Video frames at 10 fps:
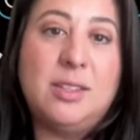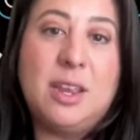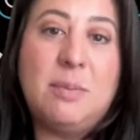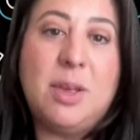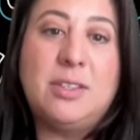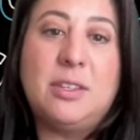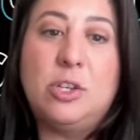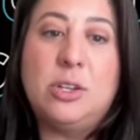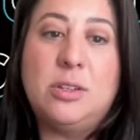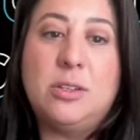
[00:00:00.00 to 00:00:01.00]
send
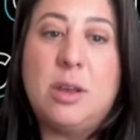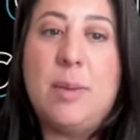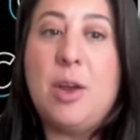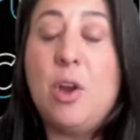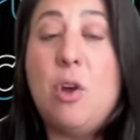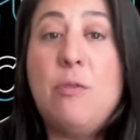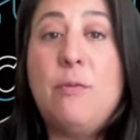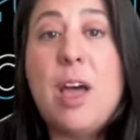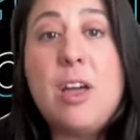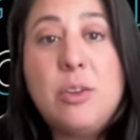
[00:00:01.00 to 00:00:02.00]
messages about a home
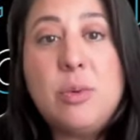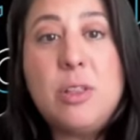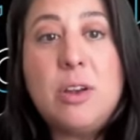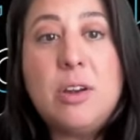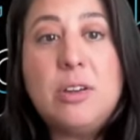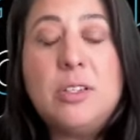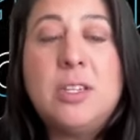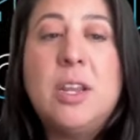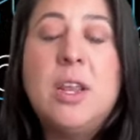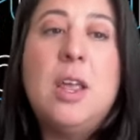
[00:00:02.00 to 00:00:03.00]
value alert.
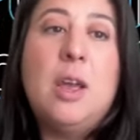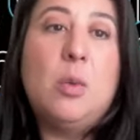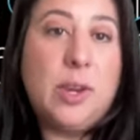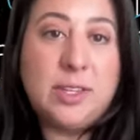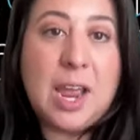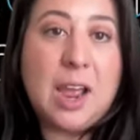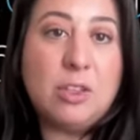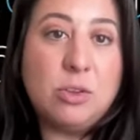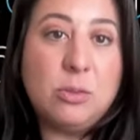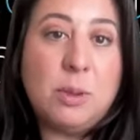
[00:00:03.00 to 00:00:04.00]
We tag
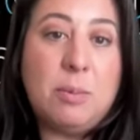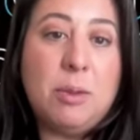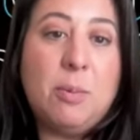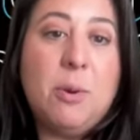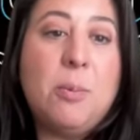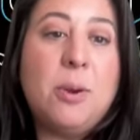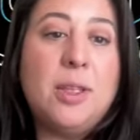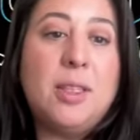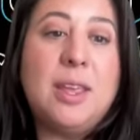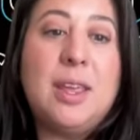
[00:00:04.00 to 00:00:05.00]
those people
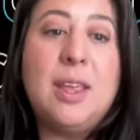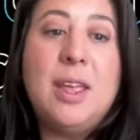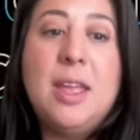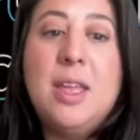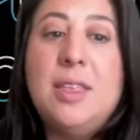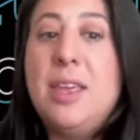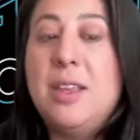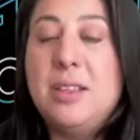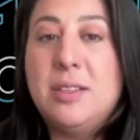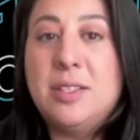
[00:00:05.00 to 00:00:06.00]
appropriately. They
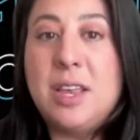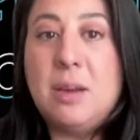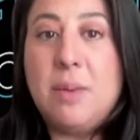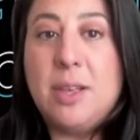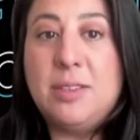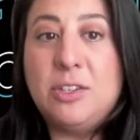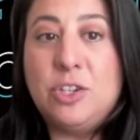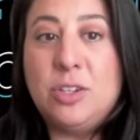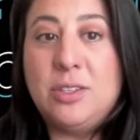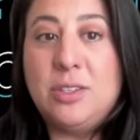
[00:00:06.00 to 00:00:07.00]
can send
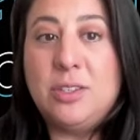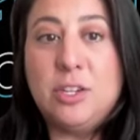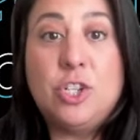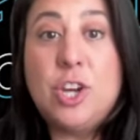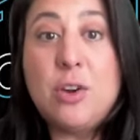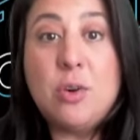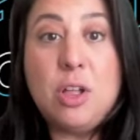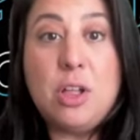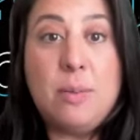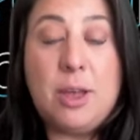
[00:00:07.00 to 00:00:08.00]
messages in general
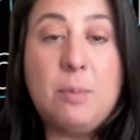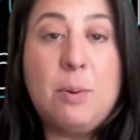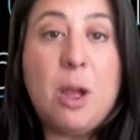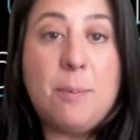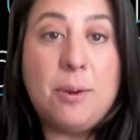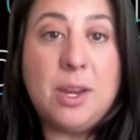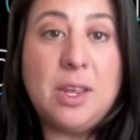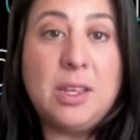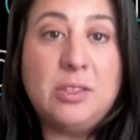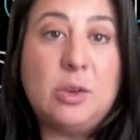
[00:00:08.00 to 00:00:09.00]
about a
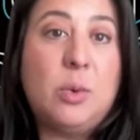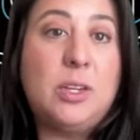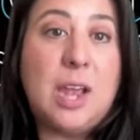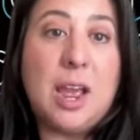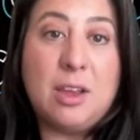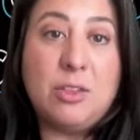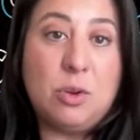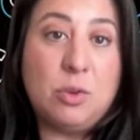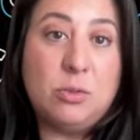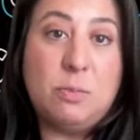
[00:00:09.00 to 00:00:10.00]
property, so we tag
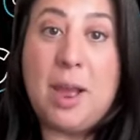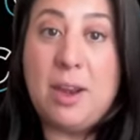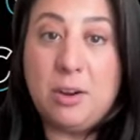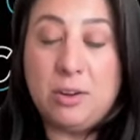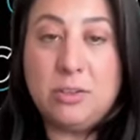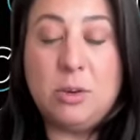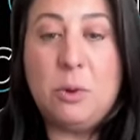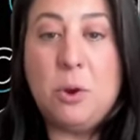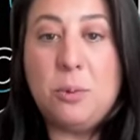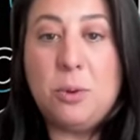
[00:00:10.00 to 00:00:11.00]
those buyers
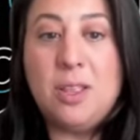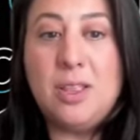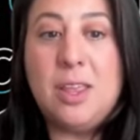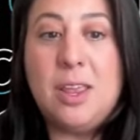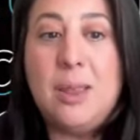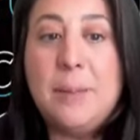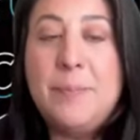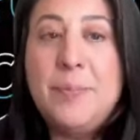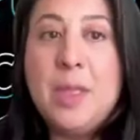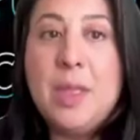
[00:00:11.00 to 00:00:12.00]
appropriately.
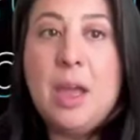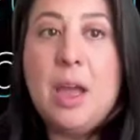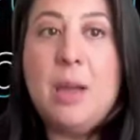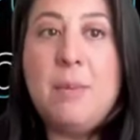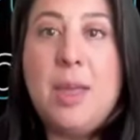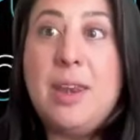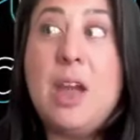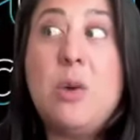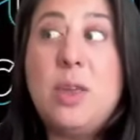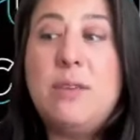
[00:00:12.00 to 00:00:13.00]
And
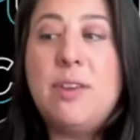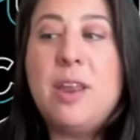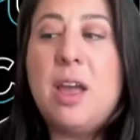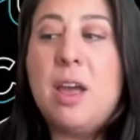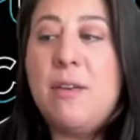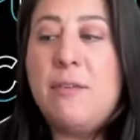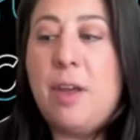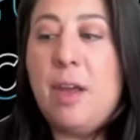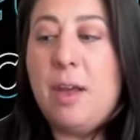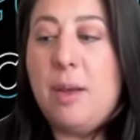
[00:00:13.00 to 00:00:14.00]
now we even
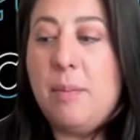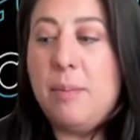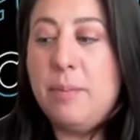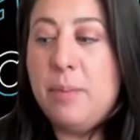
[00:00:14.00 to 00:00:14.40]
have,